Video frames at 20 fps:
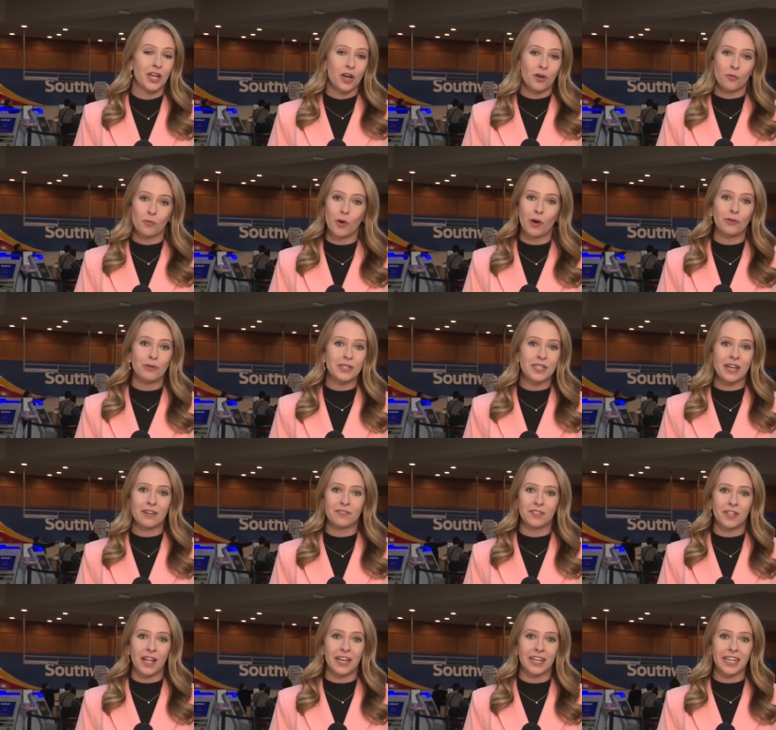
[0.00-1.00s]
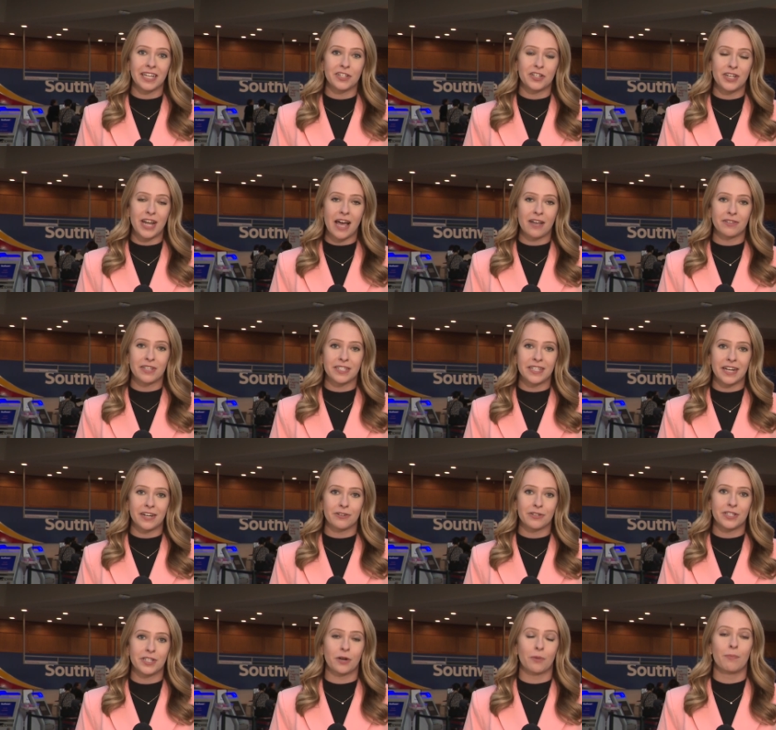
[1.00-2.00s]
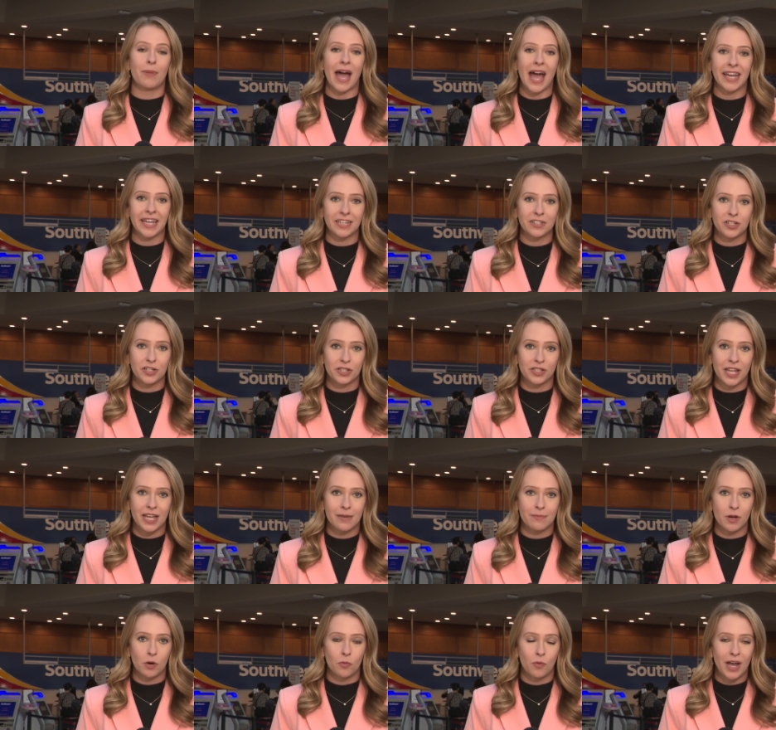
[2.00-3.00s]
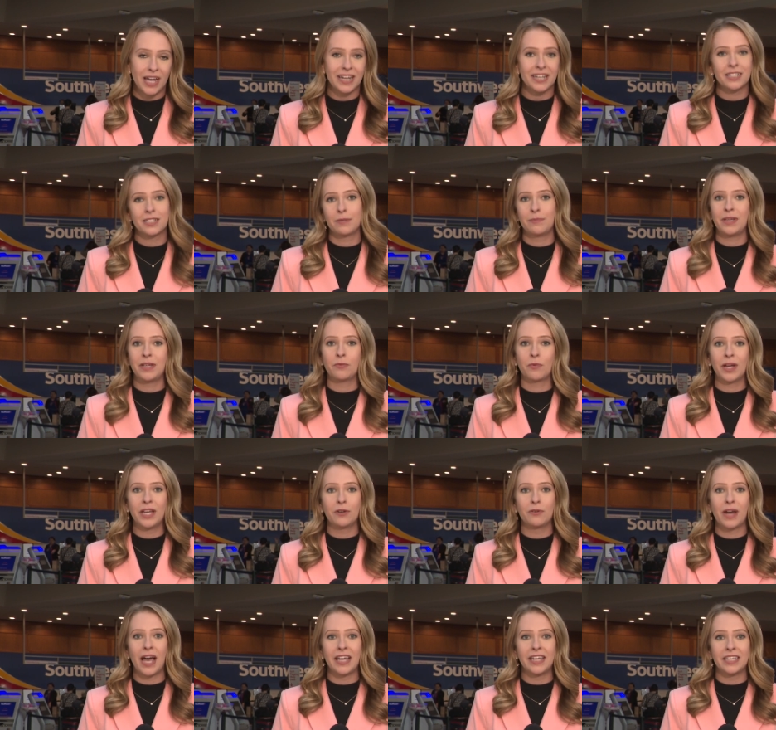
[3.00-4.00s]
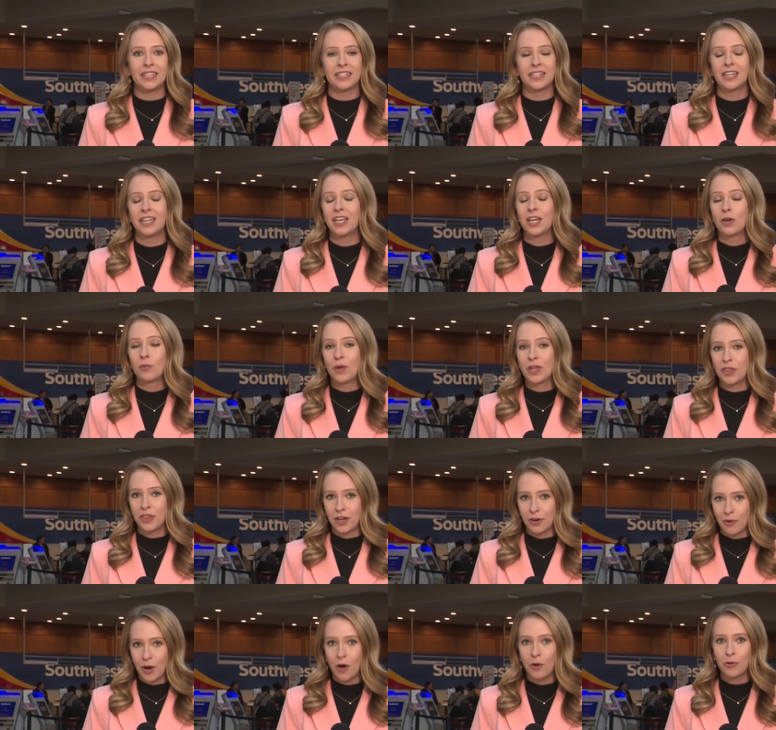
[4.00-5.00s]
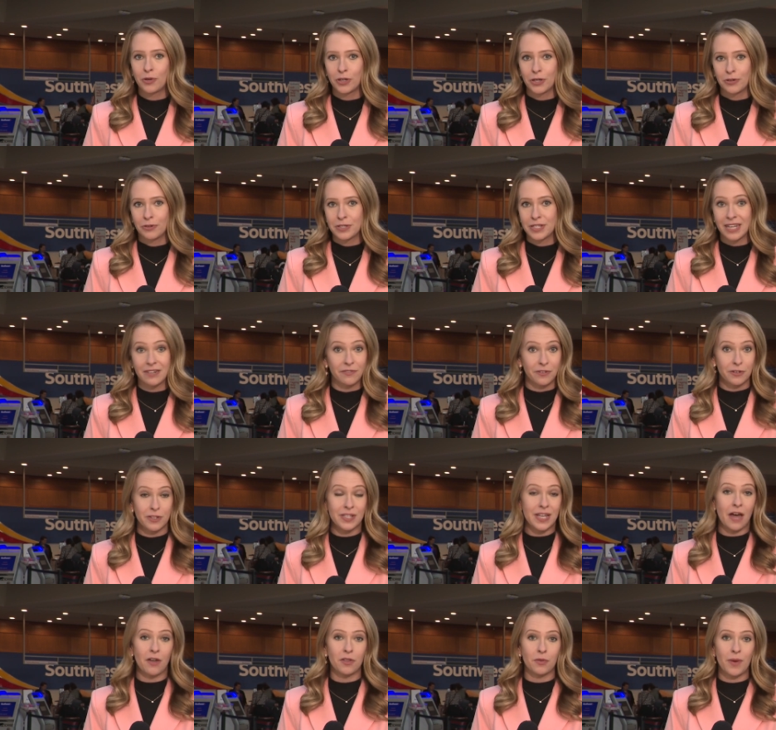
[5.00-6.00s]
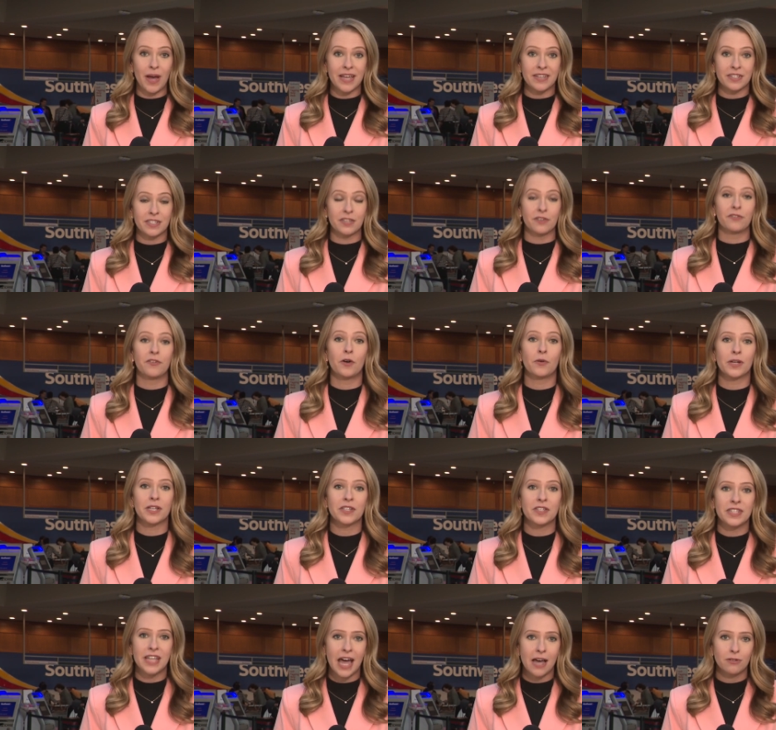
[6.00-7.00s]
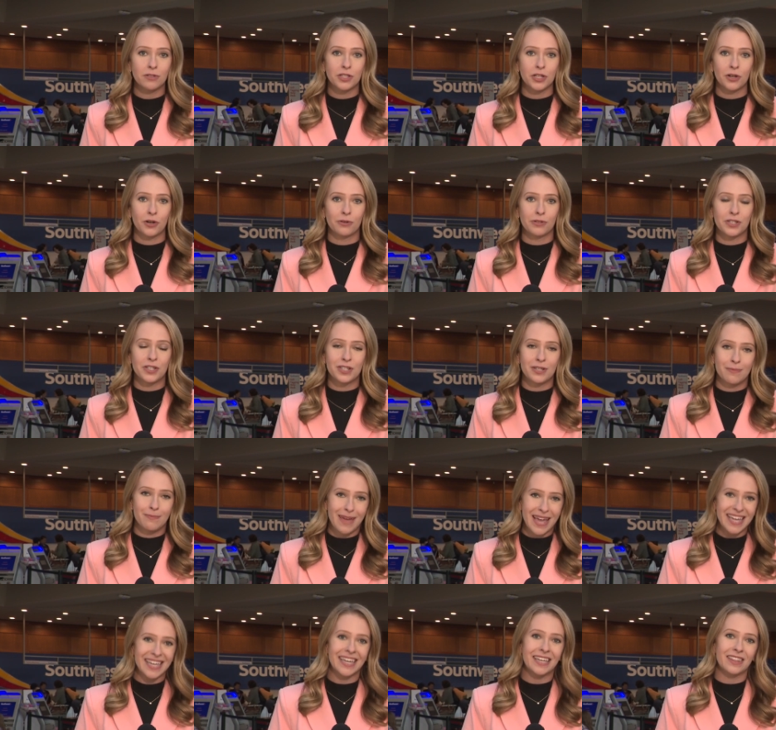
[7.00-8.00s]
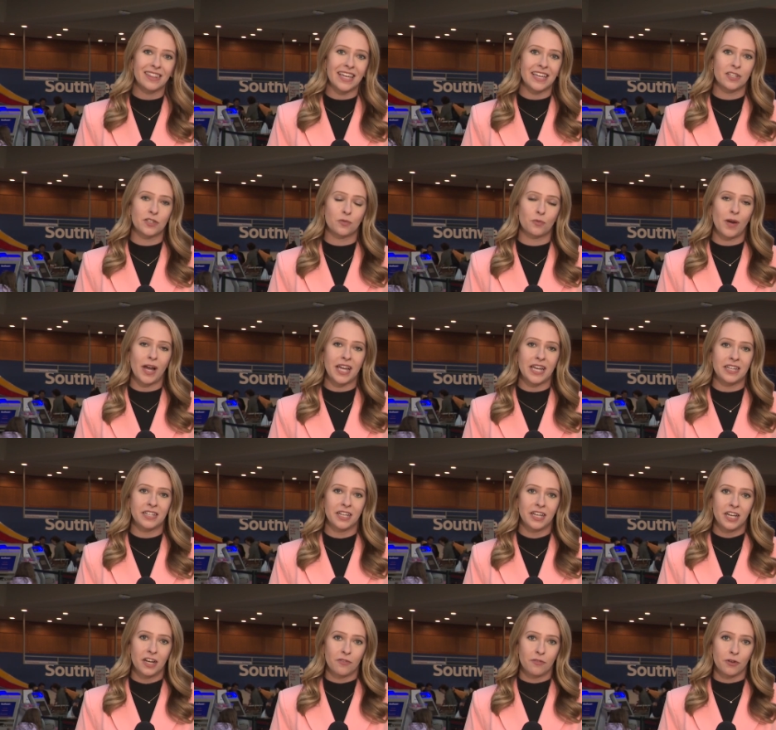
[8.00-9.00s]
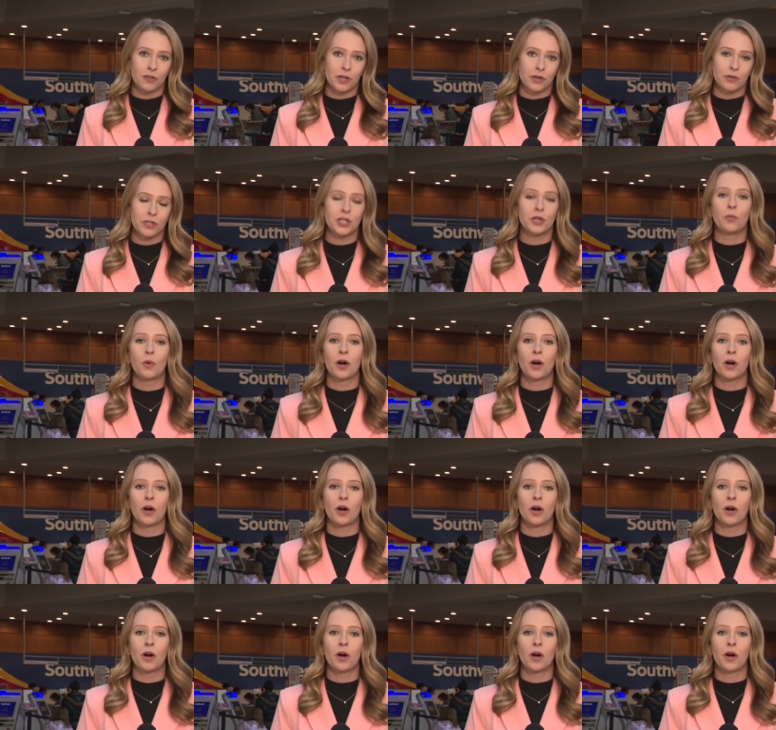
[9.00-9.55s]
rows of luggage downstairs near baggage claim waiting to be reunited with their owners. And for Southwest, the focus now turns to making things right for those who were